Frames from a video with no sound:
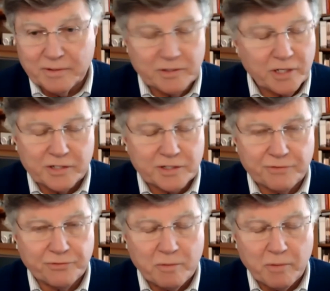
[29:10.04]
John C.
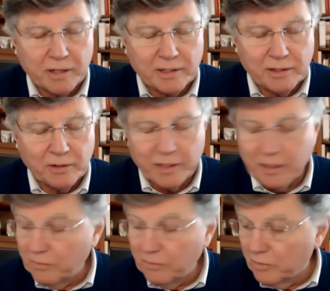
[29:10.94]
Fremont
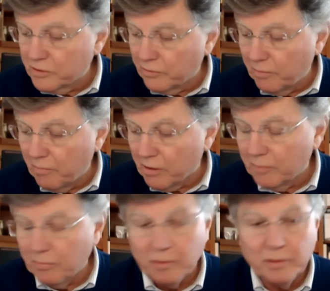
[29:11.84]
clearly was a
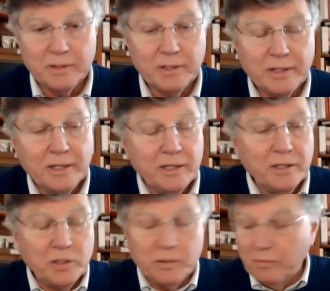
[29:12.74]
remarkable
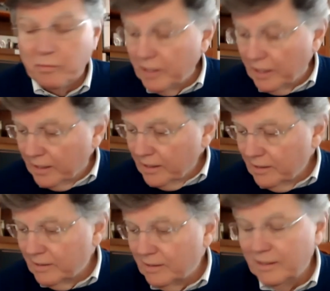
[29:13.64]
human being.
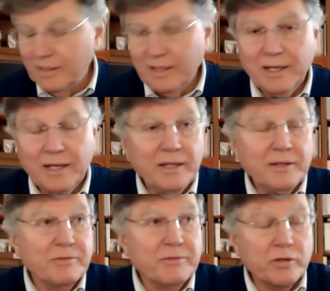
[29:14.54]

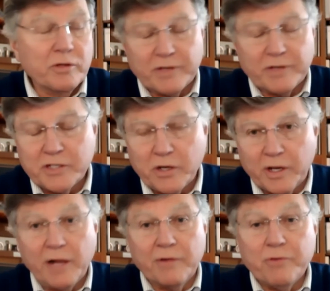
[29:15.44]
For those of us here in
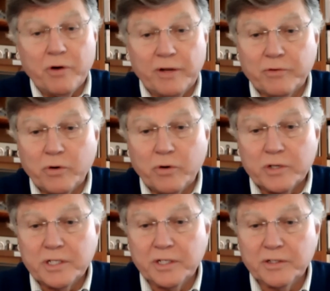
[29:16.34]
California, of
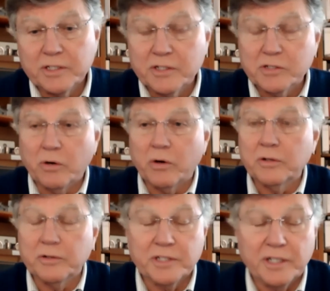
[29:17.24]
course, his
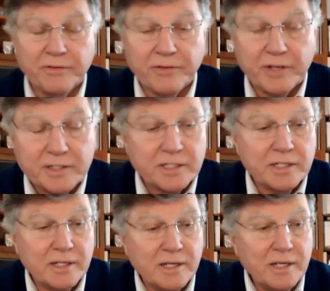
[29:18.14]
historical significance
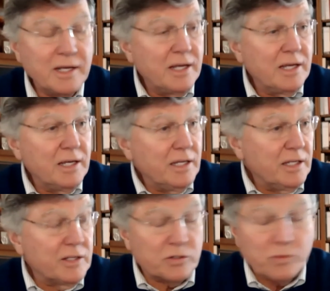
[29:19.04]

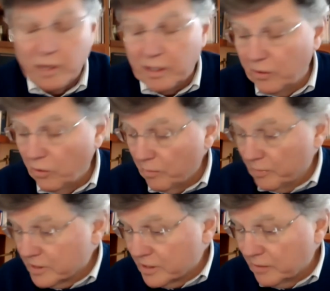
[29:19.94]
is quite
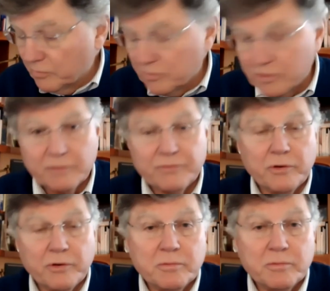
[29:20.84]
enormous. He was the
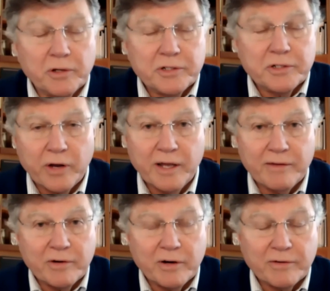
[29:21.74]
first military
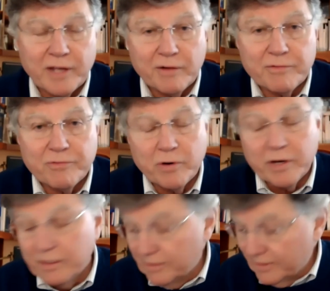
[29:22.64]
governor of
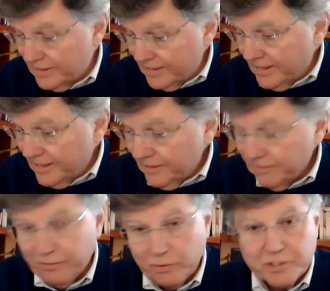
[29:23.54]
California,
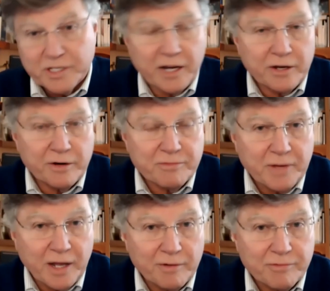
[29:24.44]
first senator from
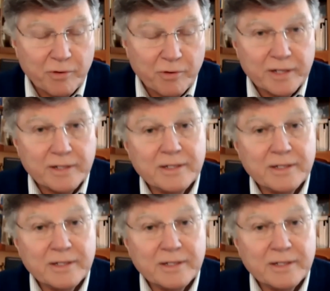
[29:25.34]
California,